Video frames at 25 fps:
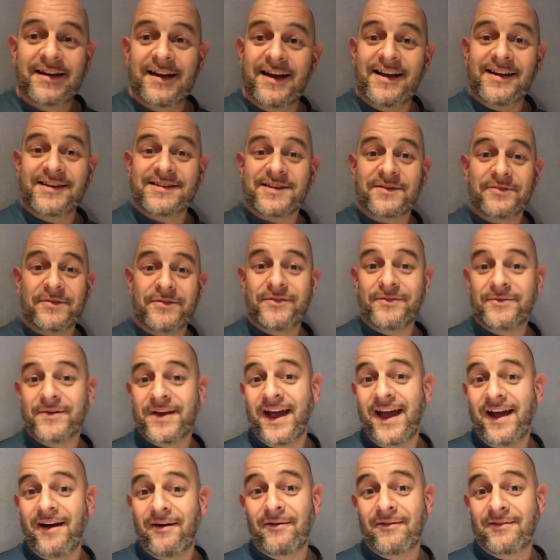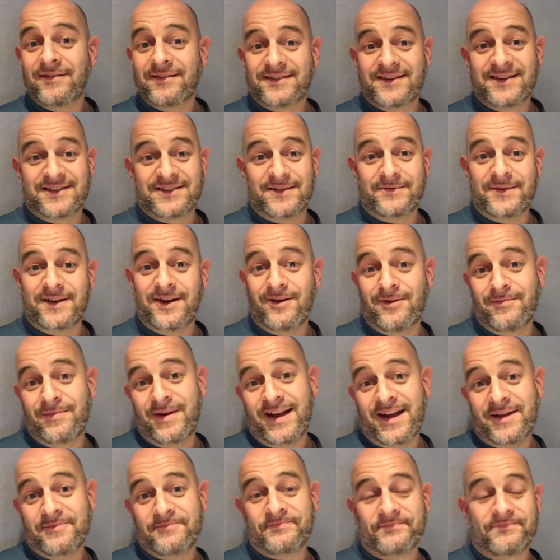I suffer from gout because I'm an old
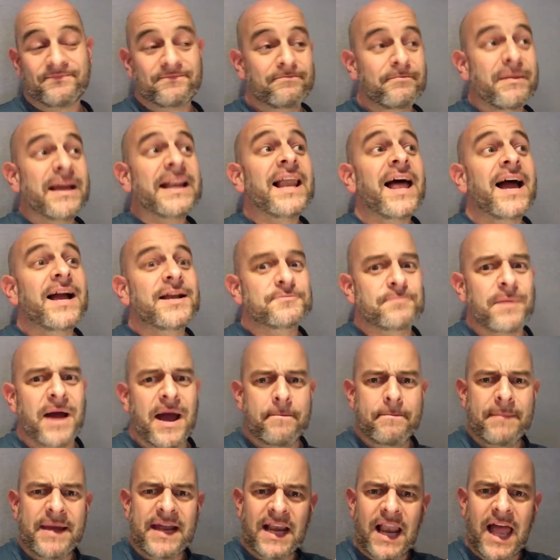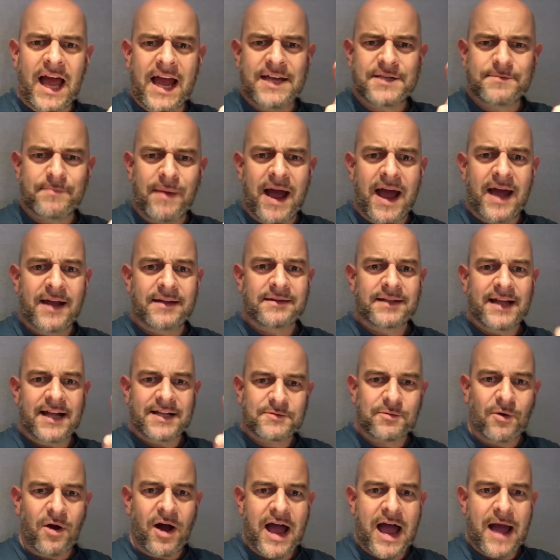man. Middle-aged man. Middle-aged man.
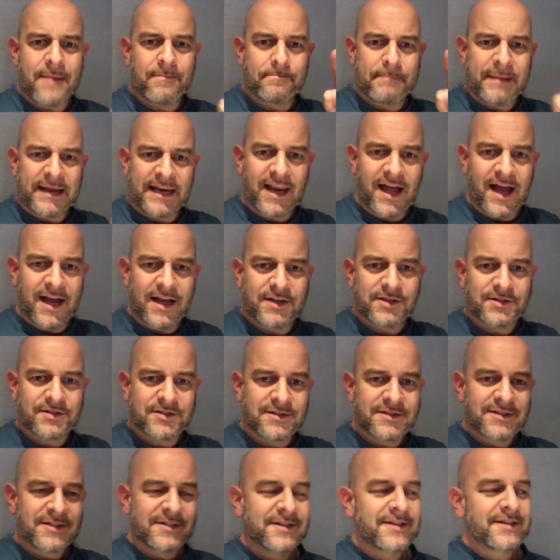That's what I am. Middle-aged.